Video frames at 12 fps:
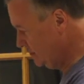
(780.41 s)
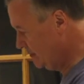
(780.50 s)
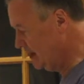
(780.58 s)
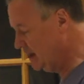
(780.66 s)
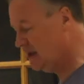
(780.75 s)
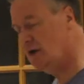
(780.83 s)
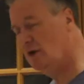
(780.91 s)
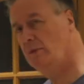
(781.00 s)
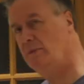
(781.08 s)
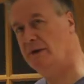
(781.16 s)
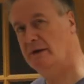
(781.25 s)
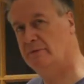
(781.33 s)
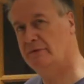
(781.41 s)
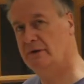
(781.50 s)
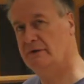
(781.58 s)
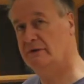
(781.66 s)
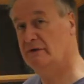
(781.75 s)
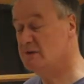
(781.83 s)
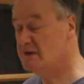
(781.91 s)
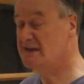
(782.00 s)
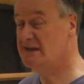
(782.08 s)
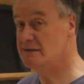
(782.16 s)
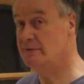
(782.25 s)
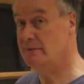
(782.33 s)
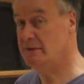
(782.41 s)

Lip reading: you get globular proteins, which tend to be